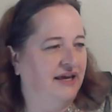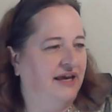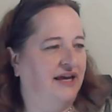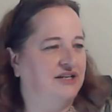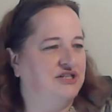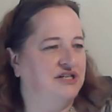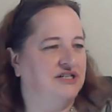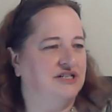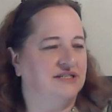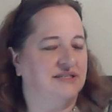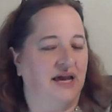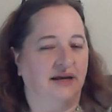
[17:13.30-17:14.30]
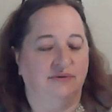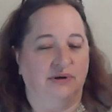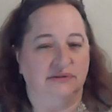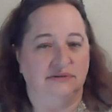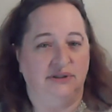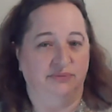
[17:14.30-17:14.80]
And she's just like,
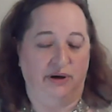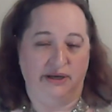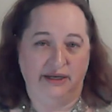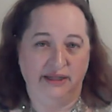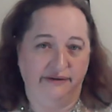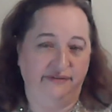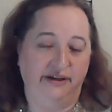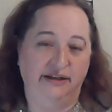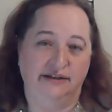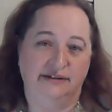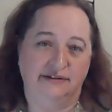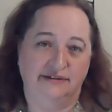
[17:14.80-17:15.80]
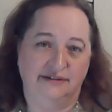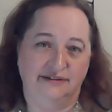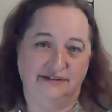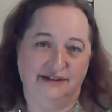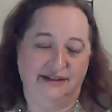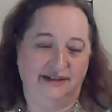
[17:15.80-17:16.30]
well, you want any of it?
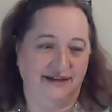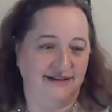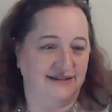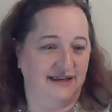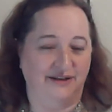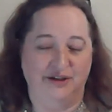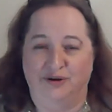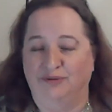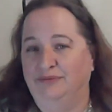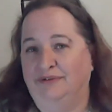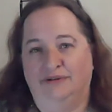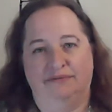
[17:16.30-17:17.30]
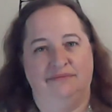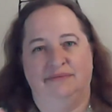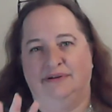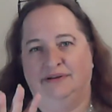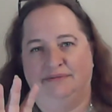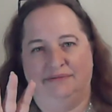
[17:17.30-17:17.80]
And I said,
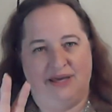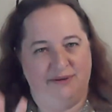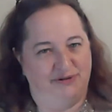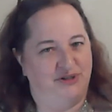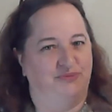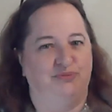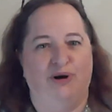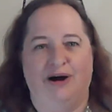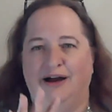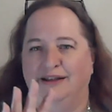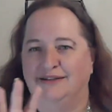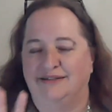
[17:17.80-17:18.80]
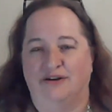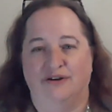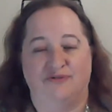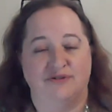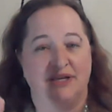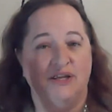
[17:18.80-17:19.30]
keep what you want, etc.
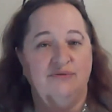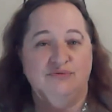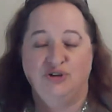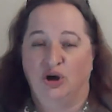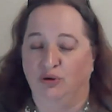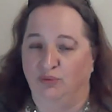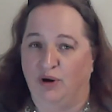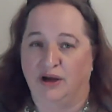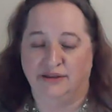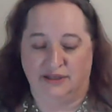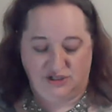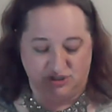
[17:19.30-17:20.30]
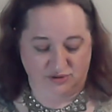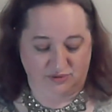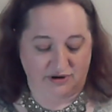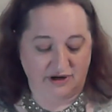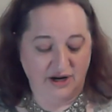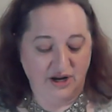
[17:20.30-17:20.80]
If there's any you don't want, then
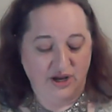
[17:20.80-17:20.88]
sure.